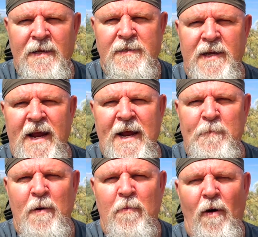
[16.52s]
today i'm
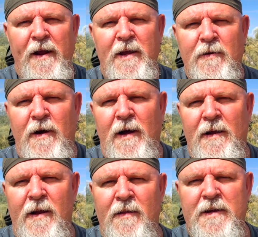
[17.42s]
going to bring you uh,
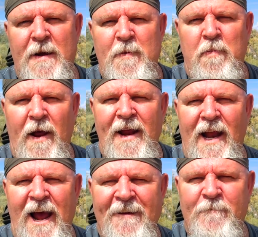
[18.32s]
another type of plant
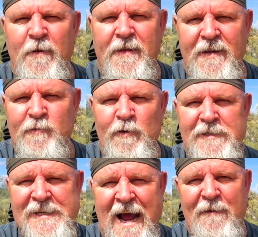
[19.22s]
life but this
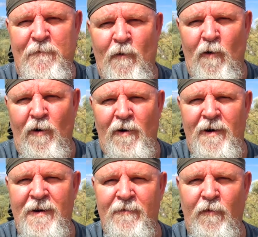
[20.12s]
one's not
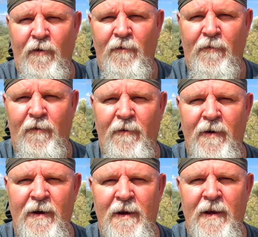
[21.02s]
for for for
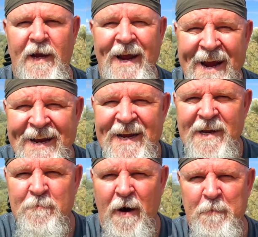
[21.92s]

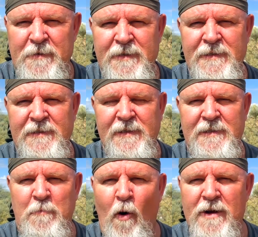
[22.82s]
eating purposes
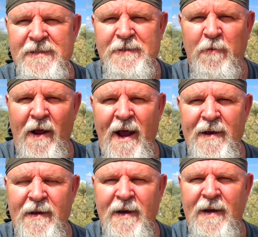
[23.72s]
it's a poisonous
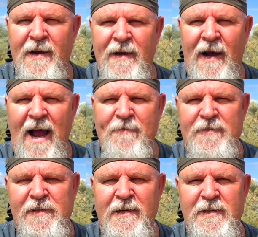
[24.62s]
plant i have a
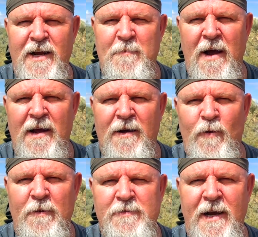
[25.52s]
section on my uh,
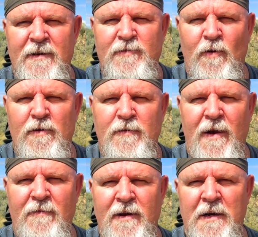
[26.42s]
website at
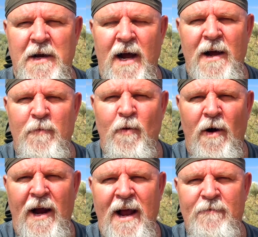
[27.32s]
sortersurvival.com
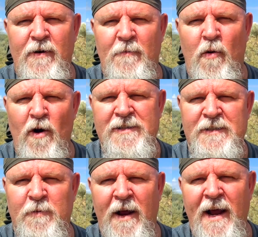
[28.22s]
where i have uh,
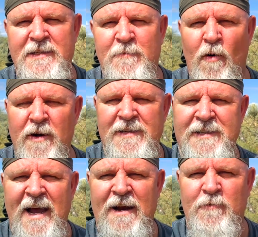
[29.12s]
poisonous plants and
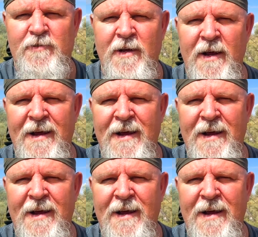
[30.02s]
poisonous animals